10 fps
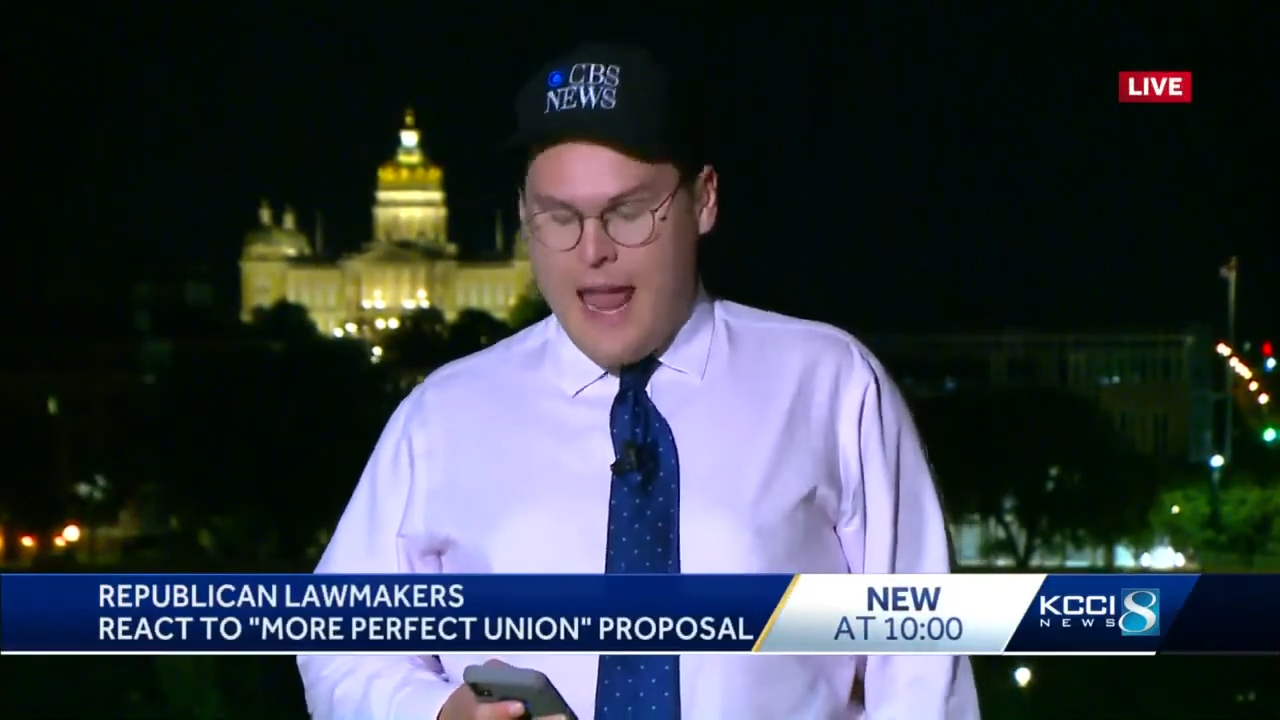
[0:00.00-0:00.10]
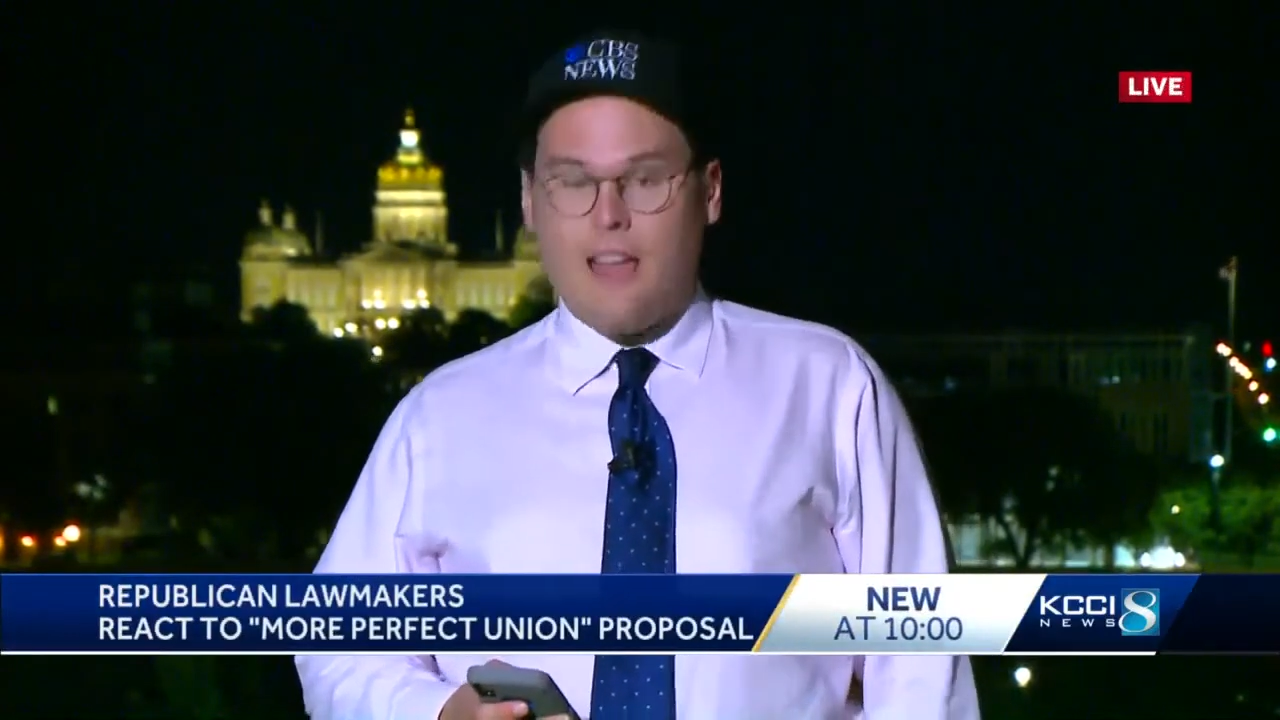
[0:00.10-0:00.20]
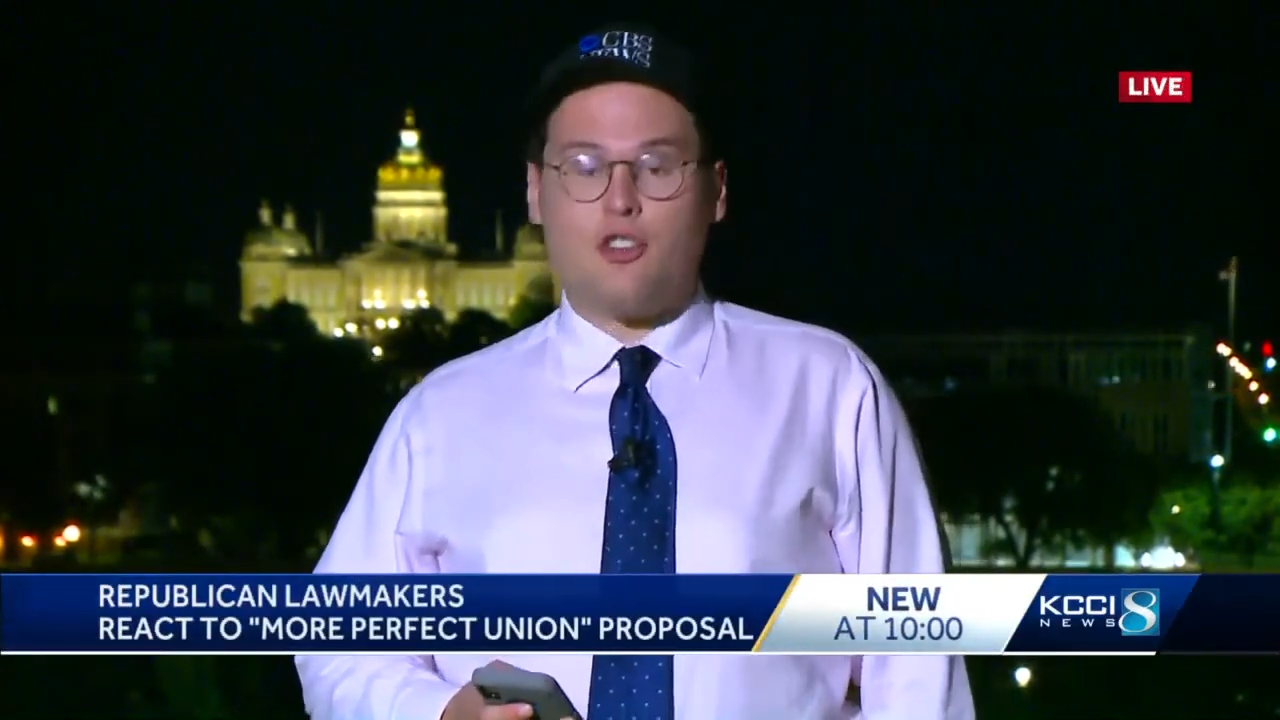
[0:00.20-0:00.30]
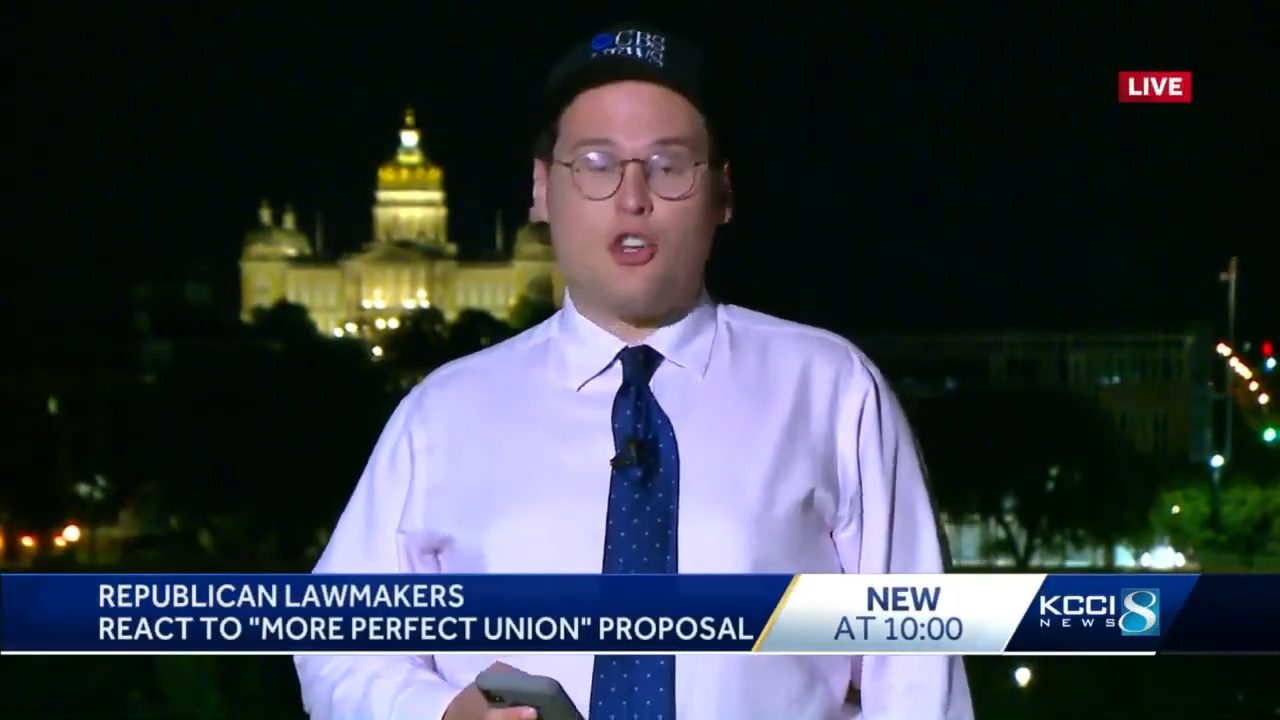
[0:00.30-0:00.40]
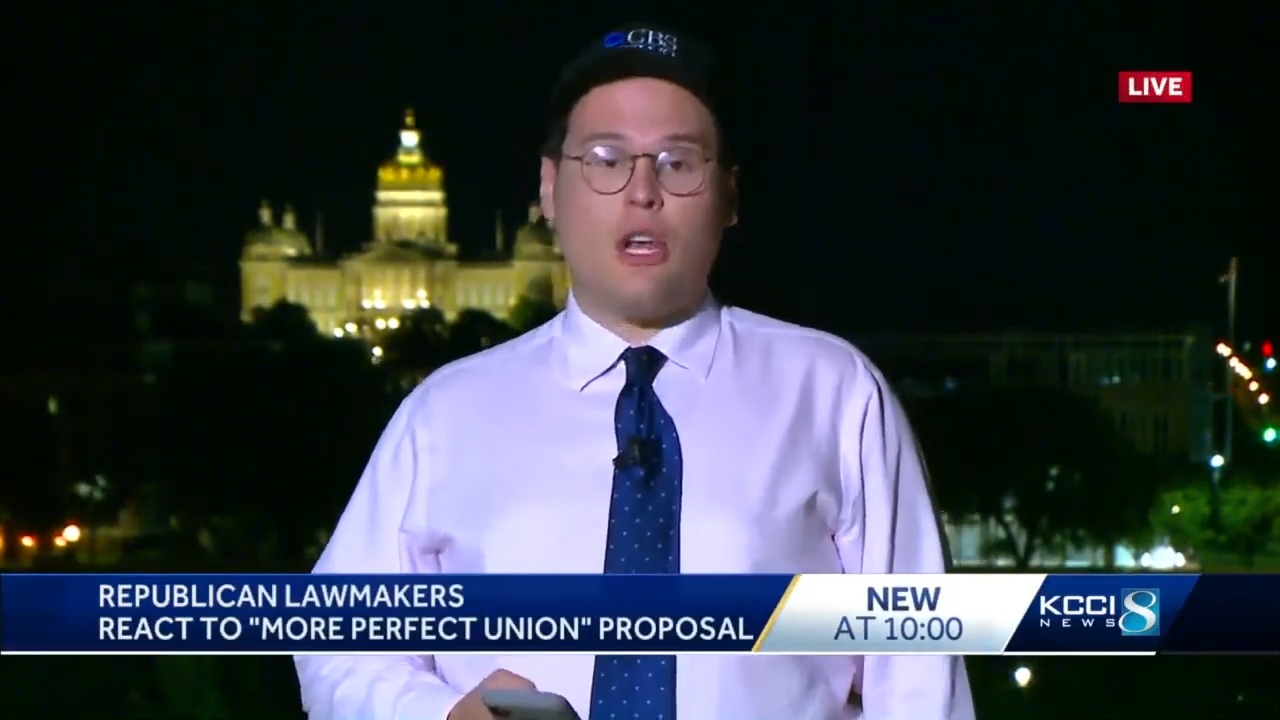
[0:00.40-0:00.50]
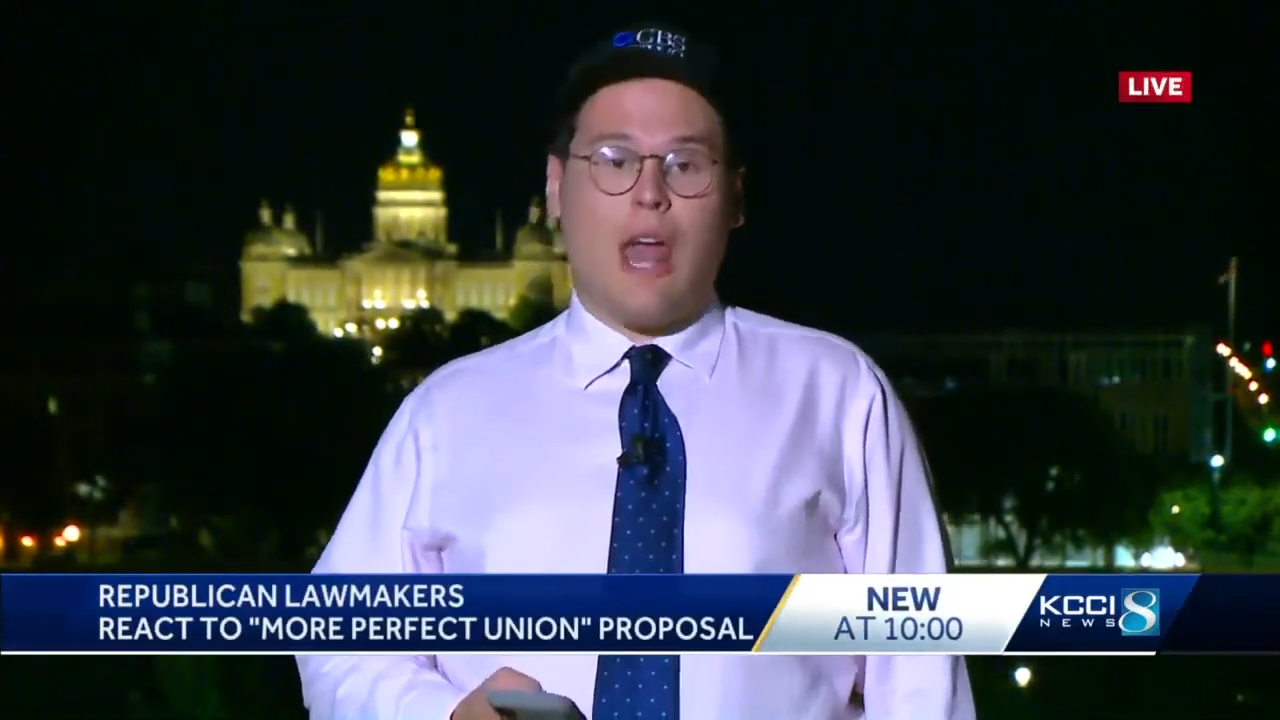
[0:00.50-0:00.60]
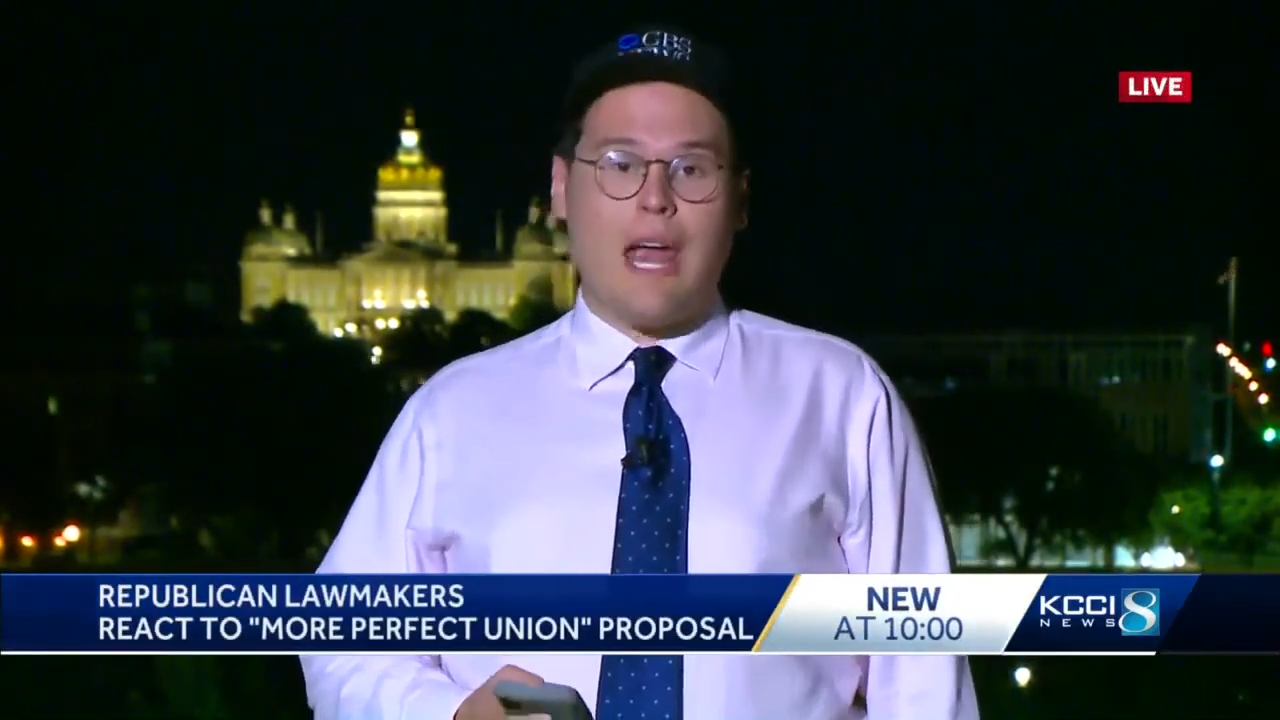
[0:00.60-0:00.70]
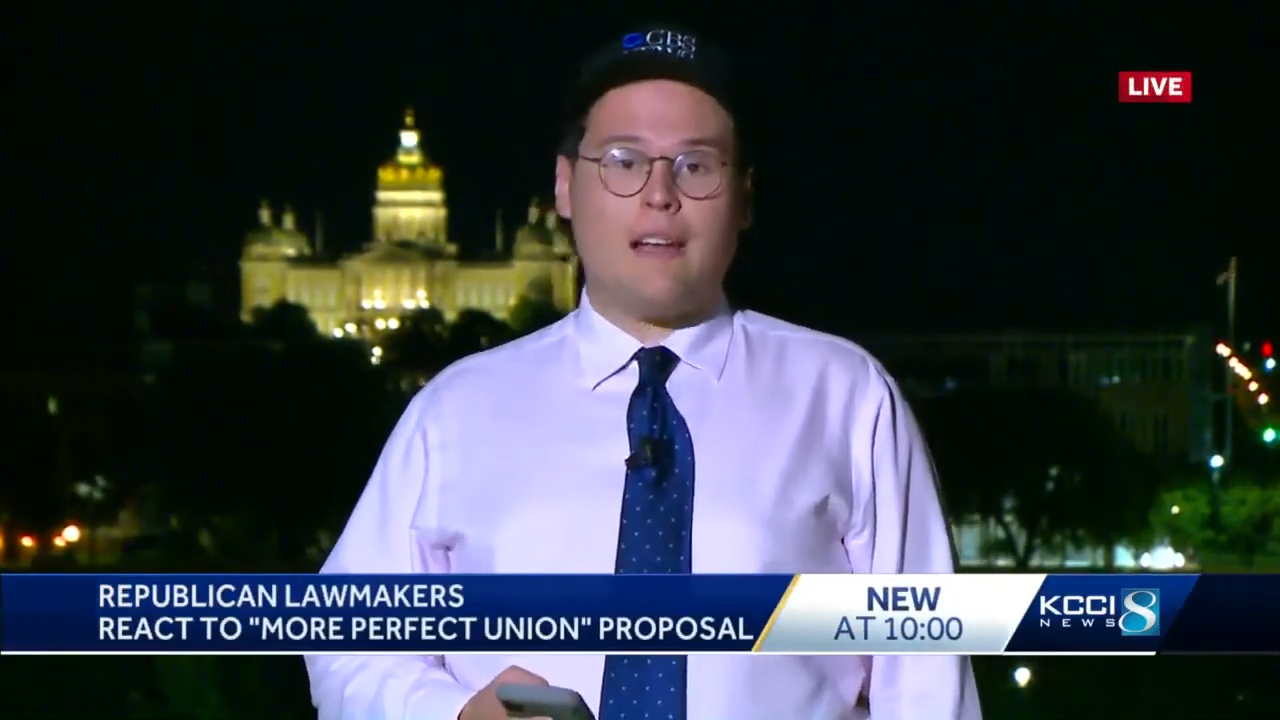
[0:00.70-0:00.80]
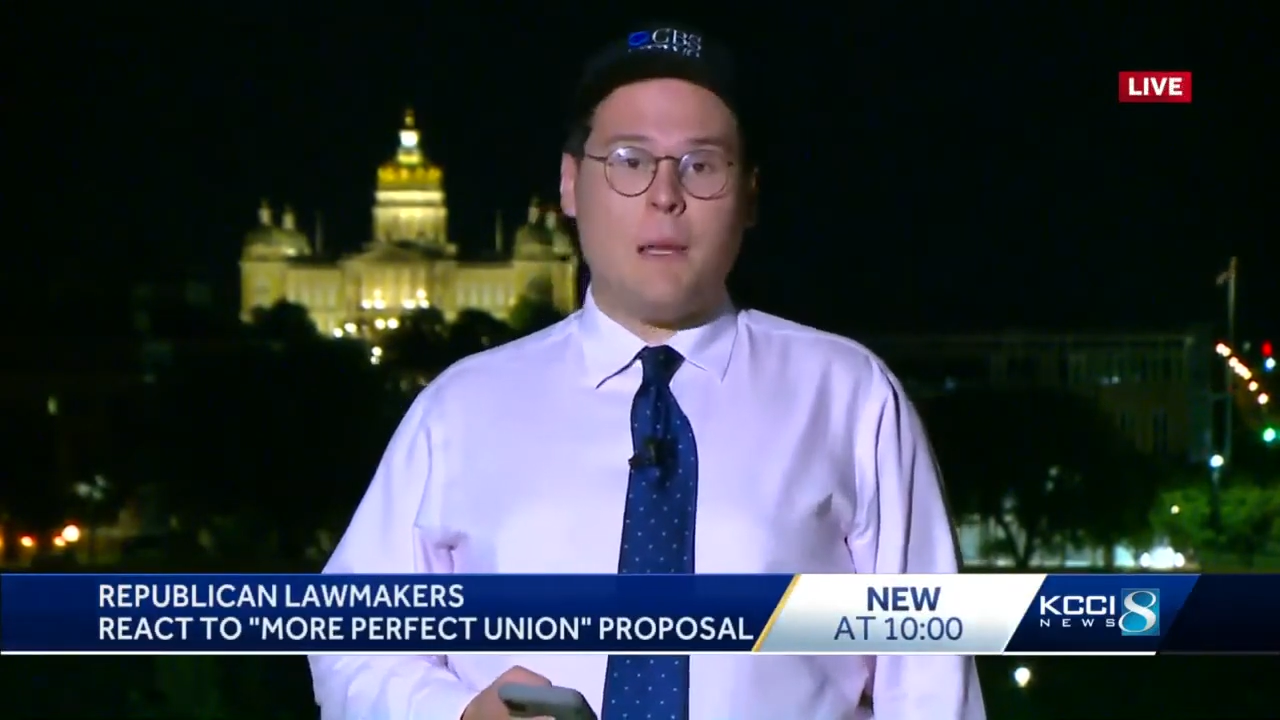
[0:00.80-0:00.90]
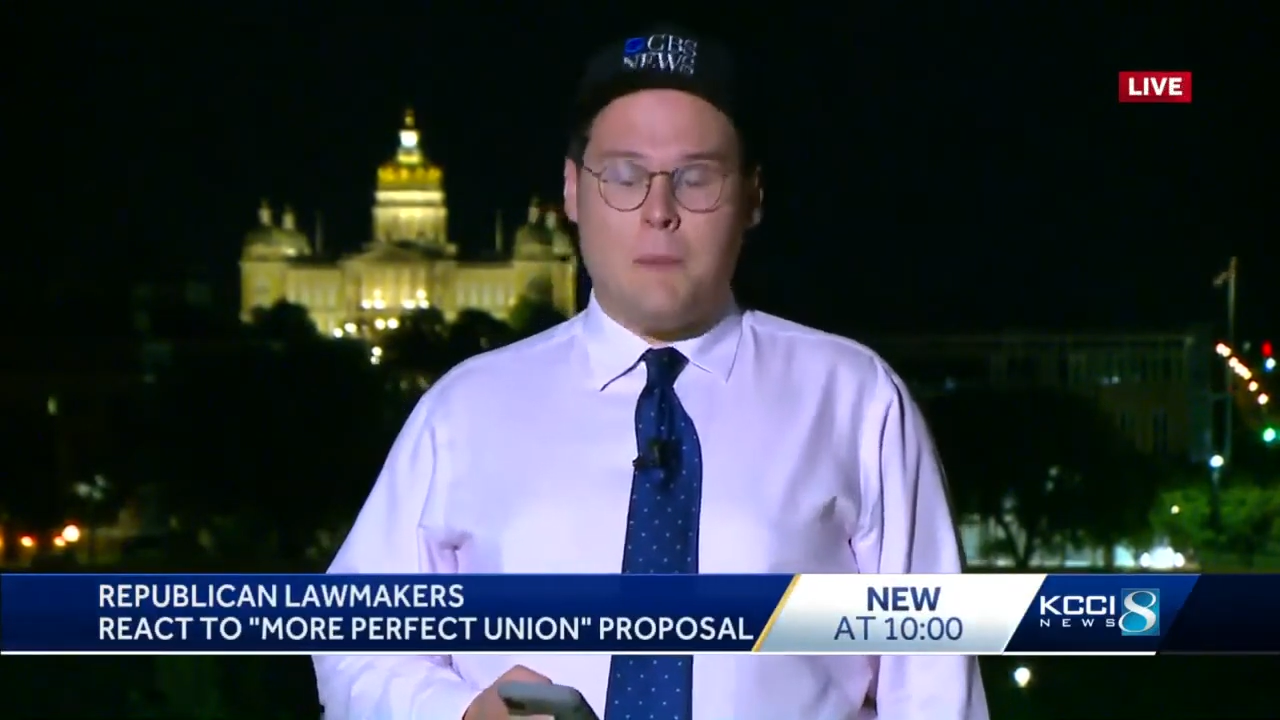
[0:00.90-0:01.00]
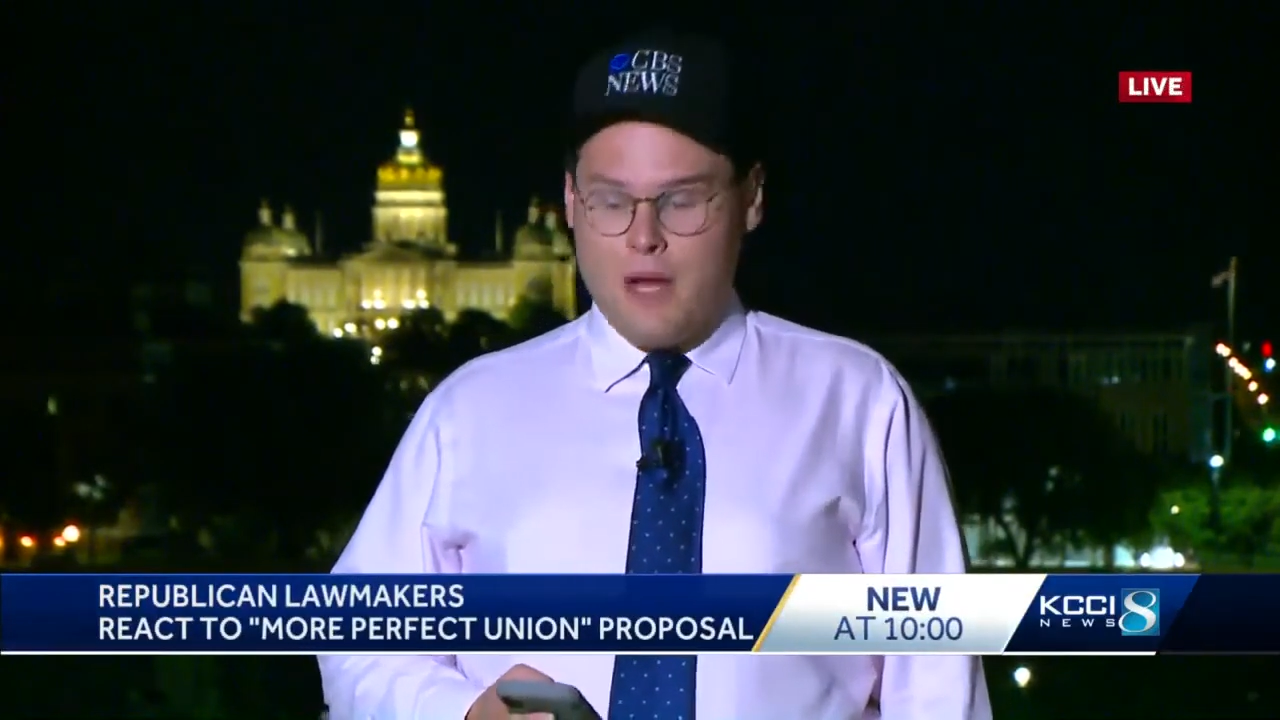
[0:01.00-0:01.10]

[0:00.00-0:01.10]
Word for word: and should likely